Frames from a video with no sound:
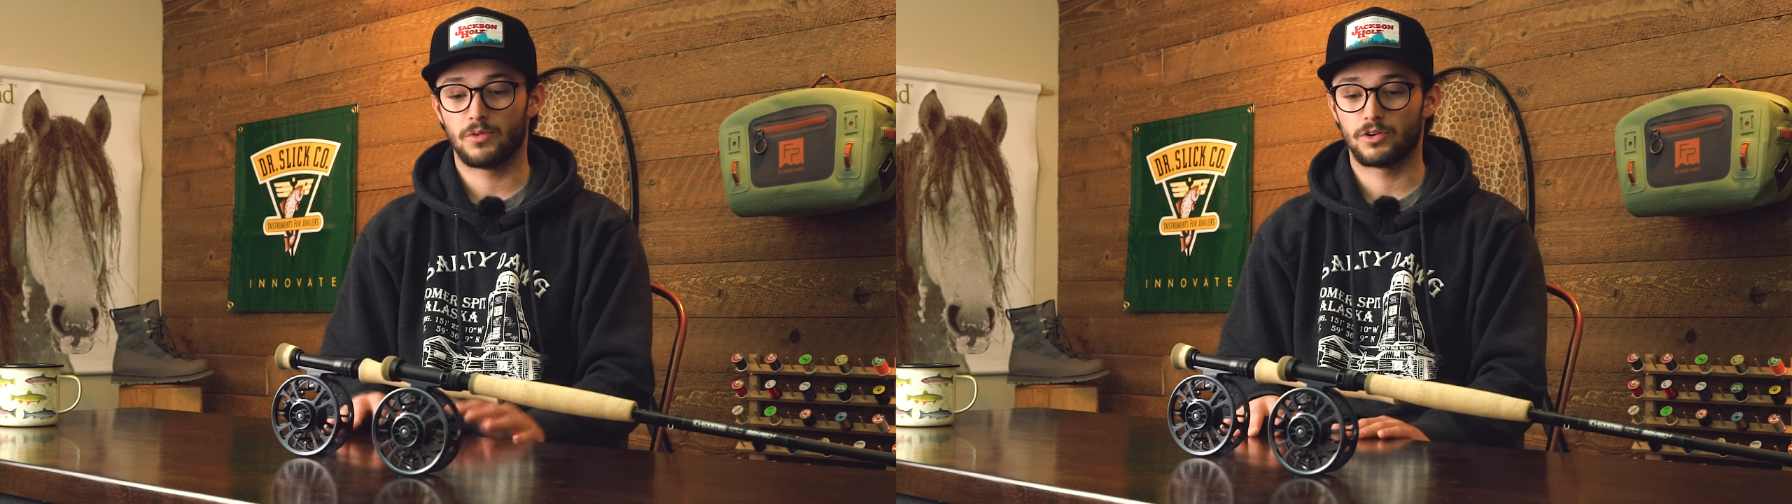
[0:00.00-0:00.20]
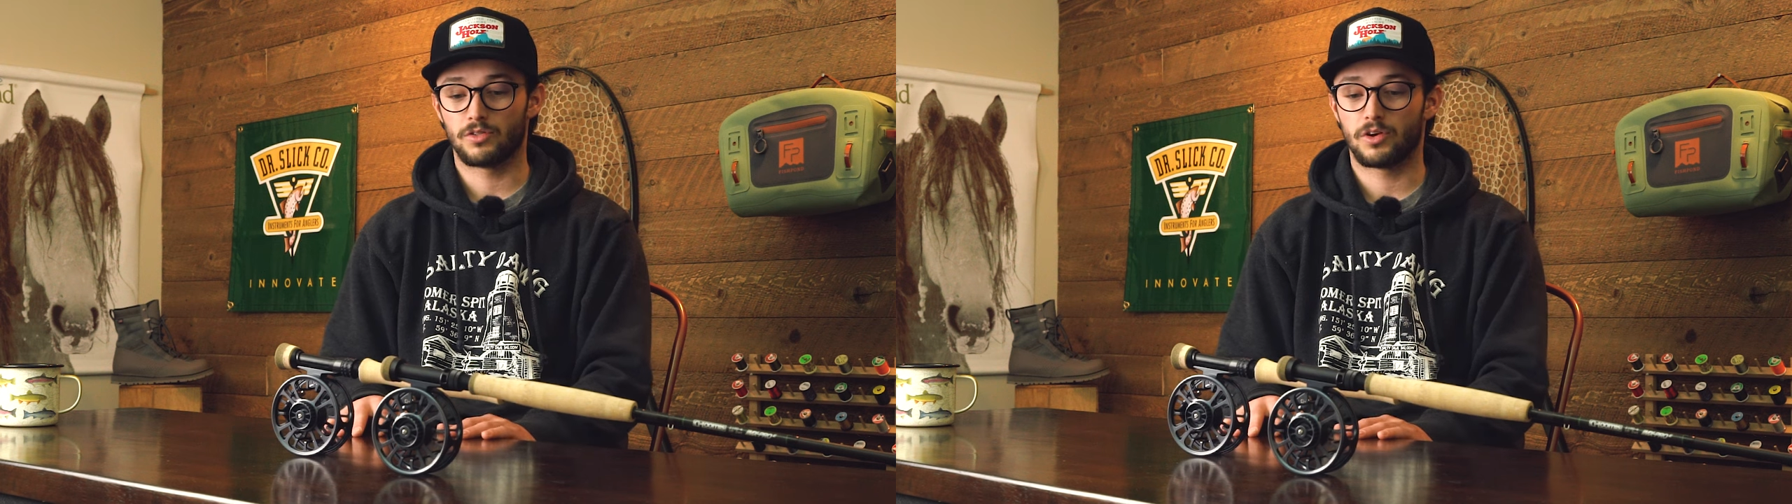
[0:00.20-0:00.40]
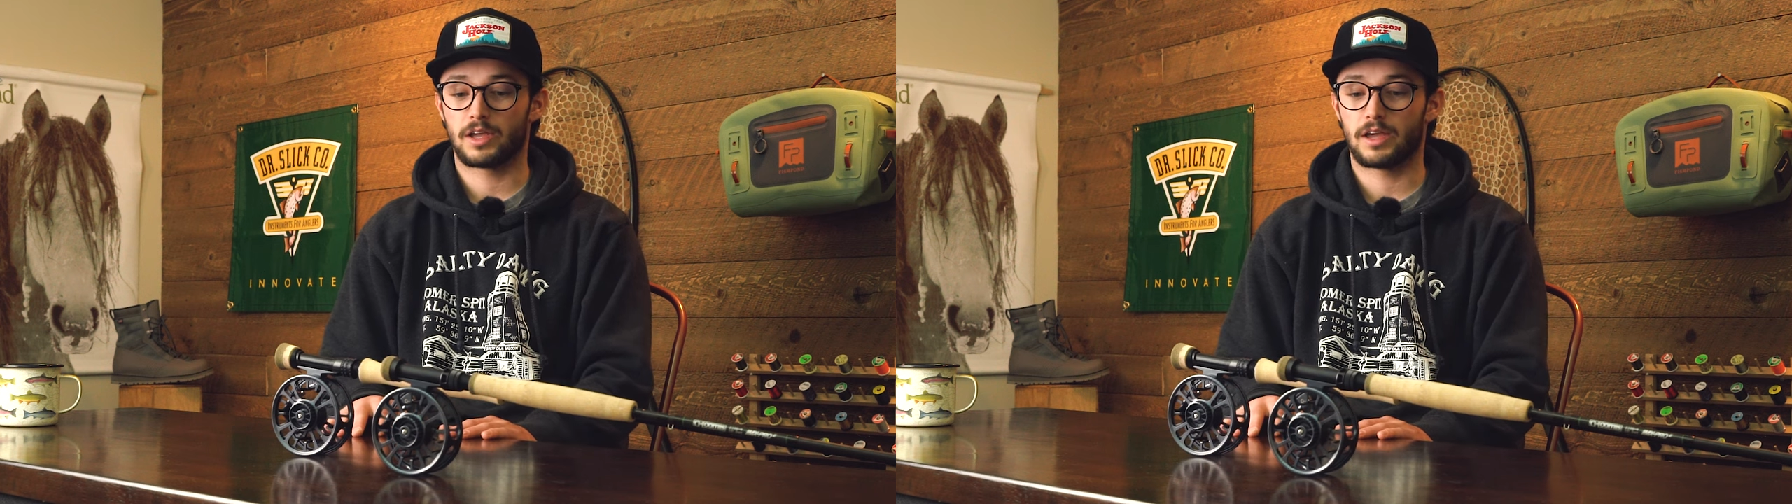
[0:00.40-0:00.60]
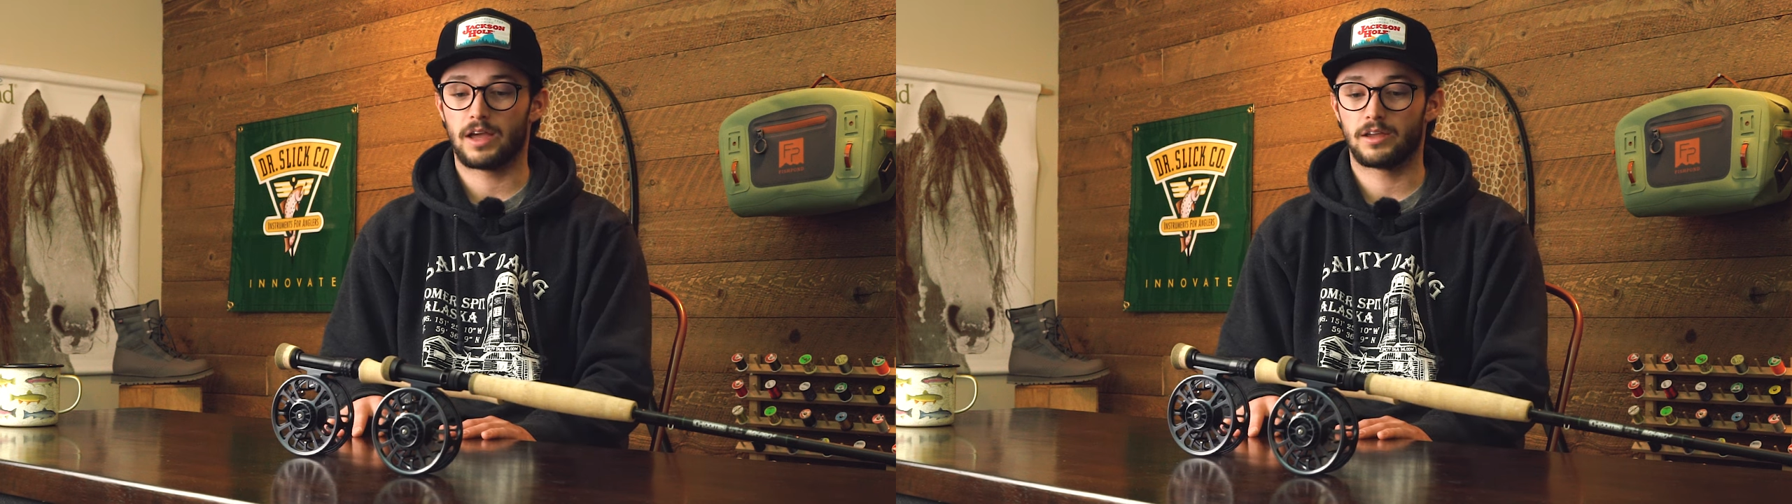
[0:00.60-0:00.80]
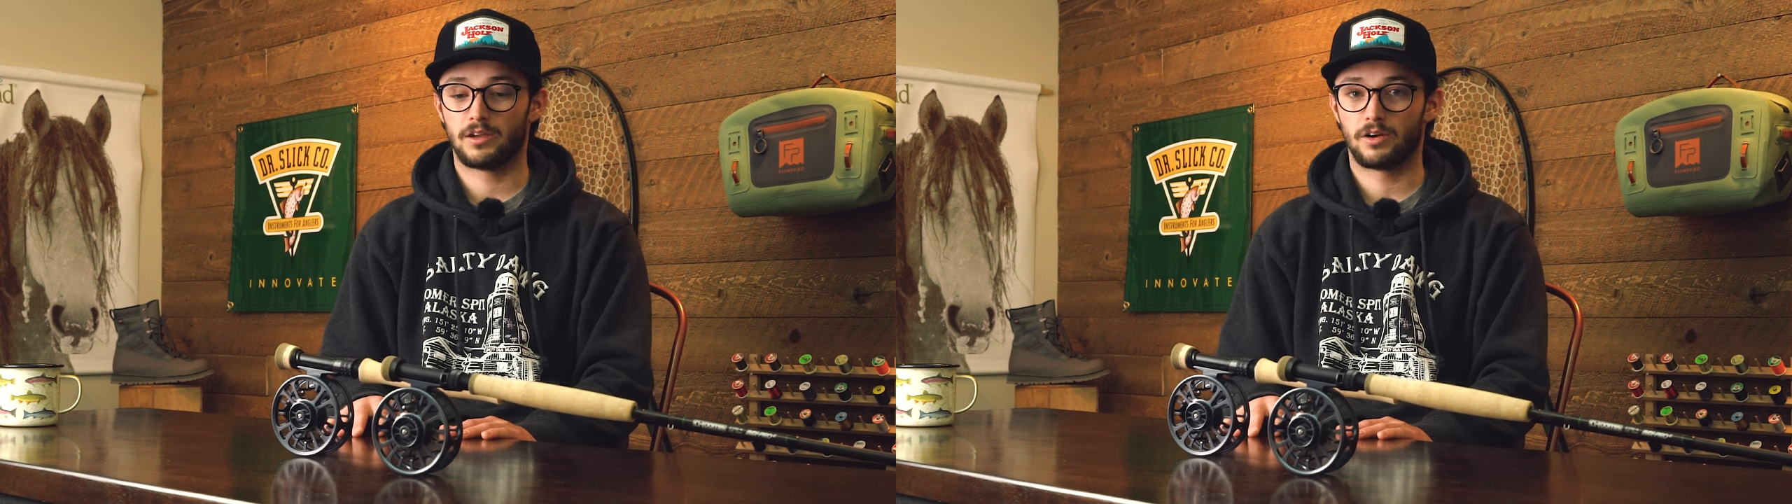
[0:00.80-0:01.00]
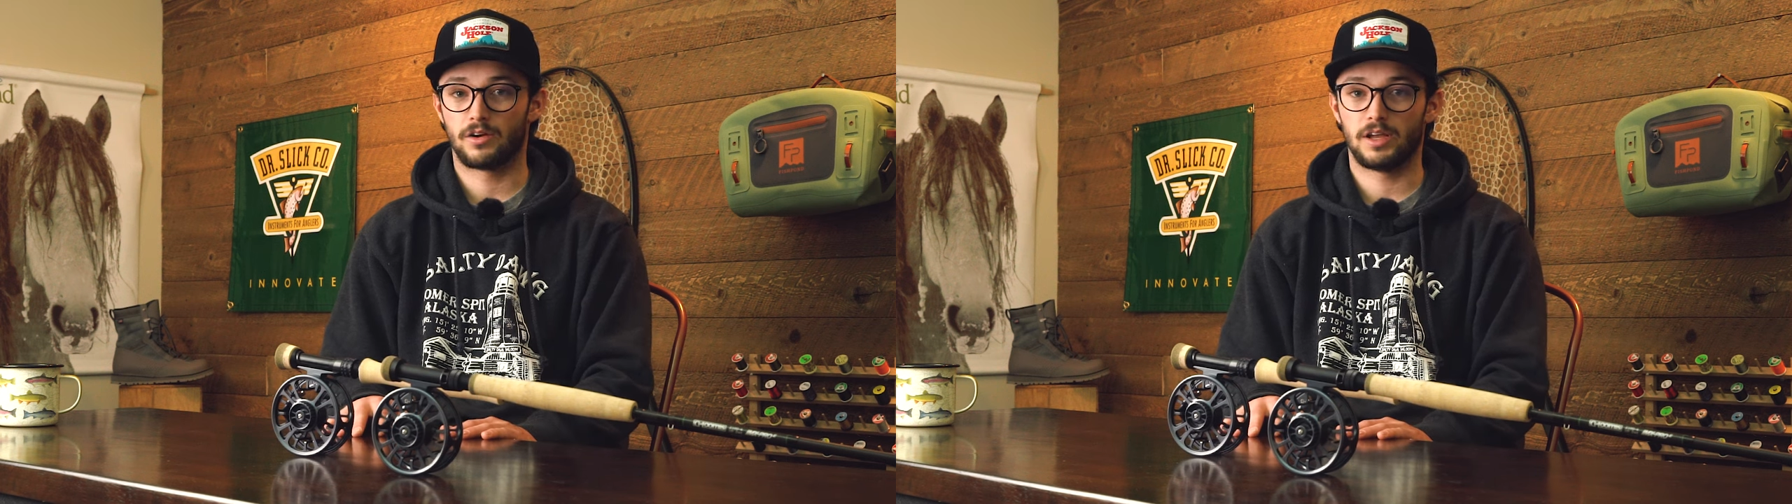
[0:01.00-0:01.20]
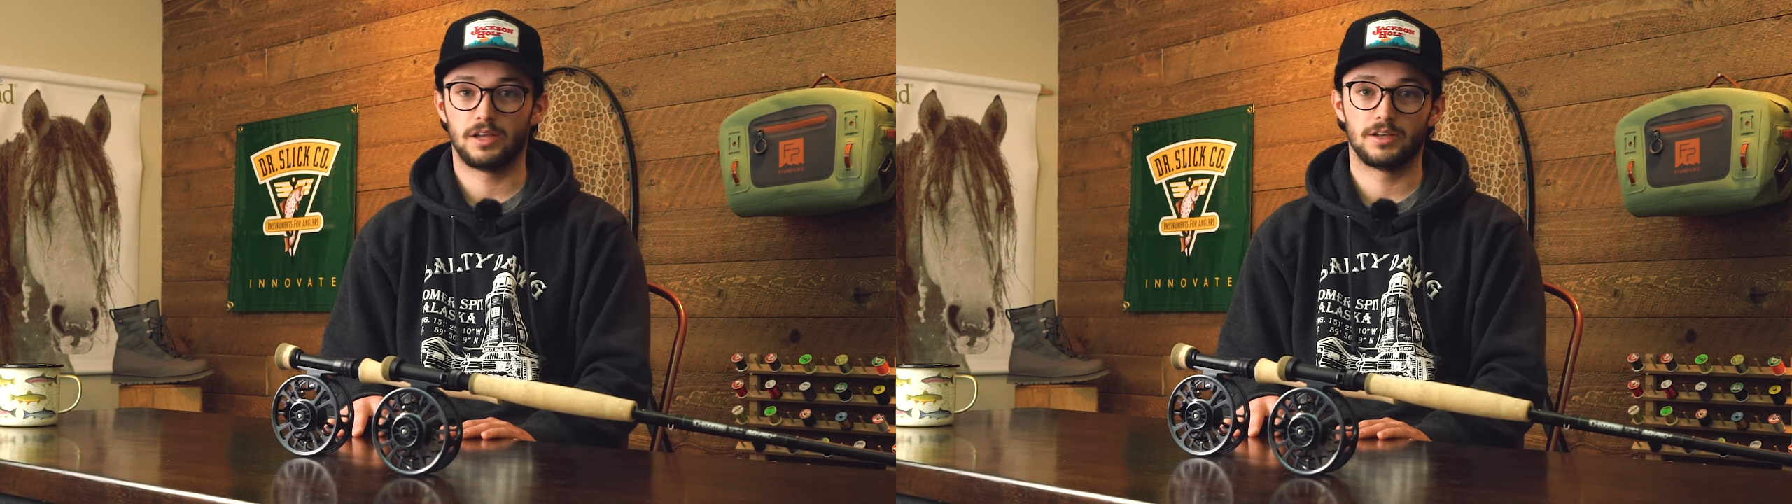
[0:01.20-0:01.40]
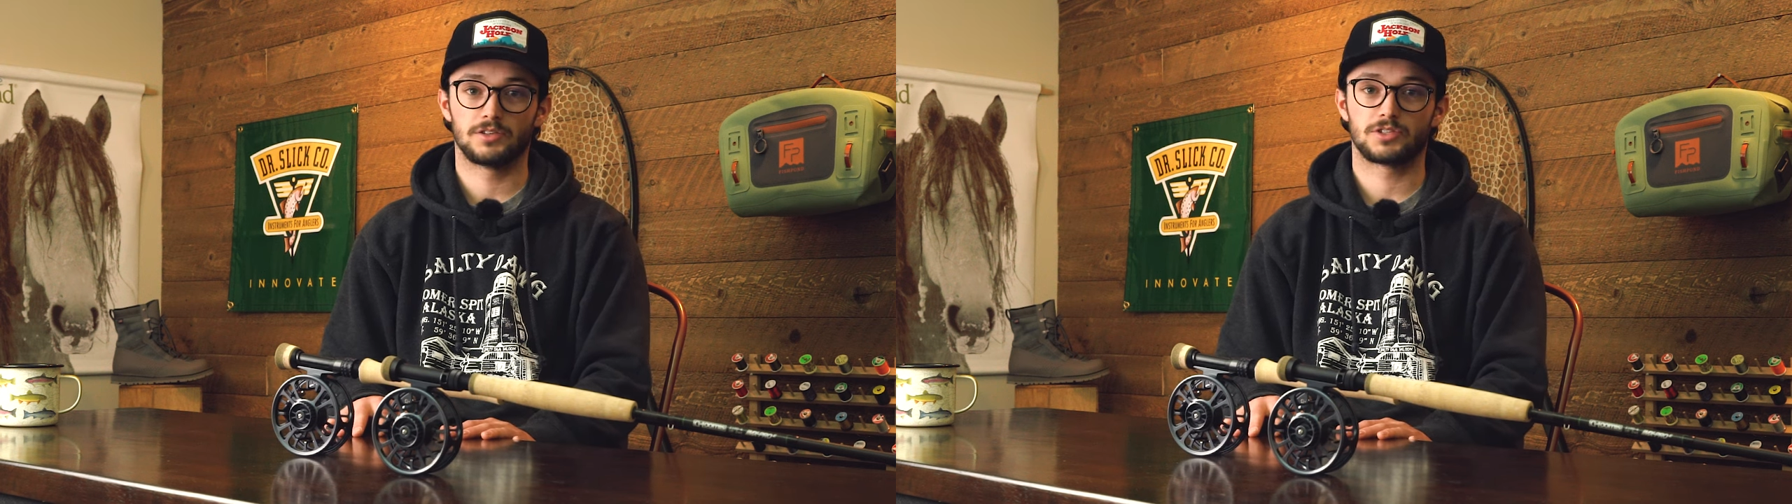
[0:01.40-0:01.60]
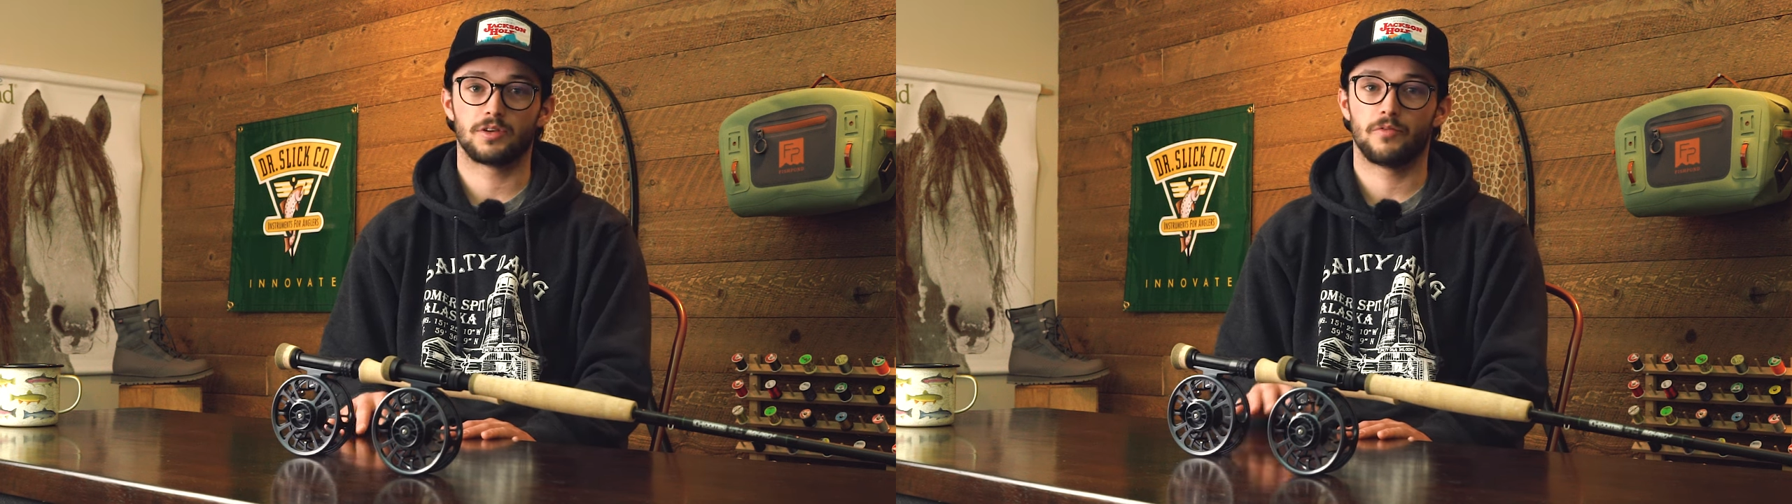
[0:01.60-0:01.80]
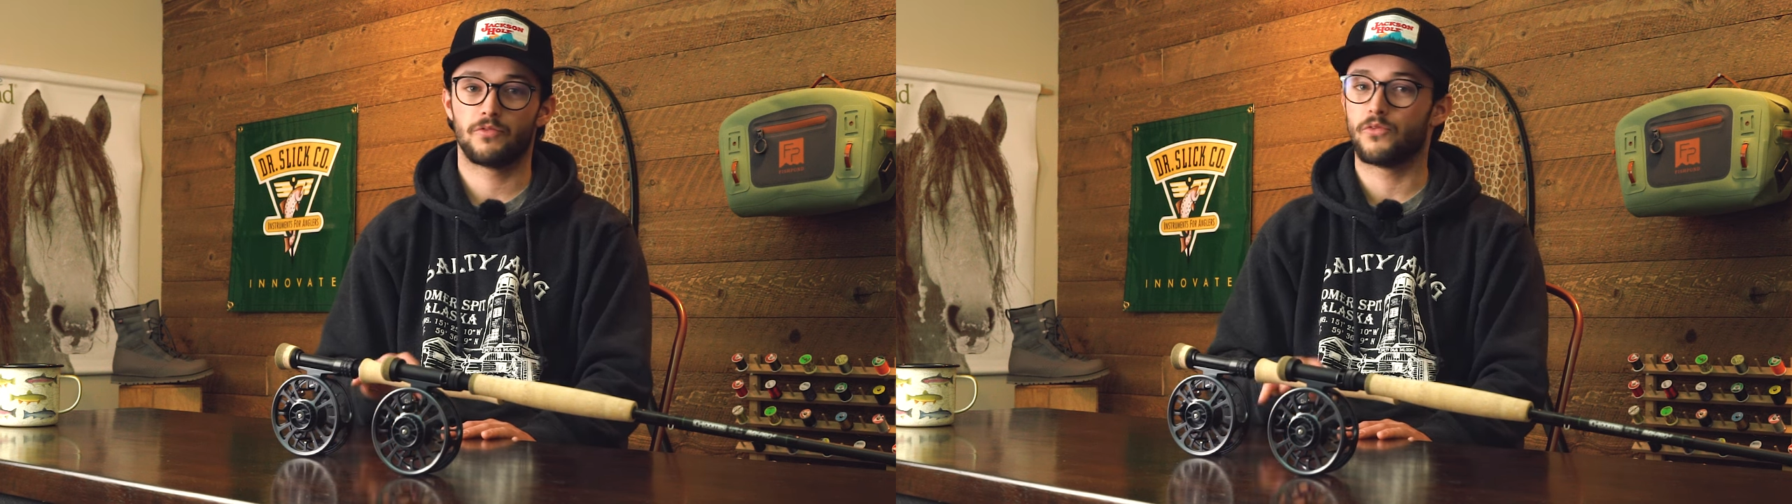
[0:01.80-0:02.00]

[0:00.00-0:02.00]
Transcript: what you're looking at here is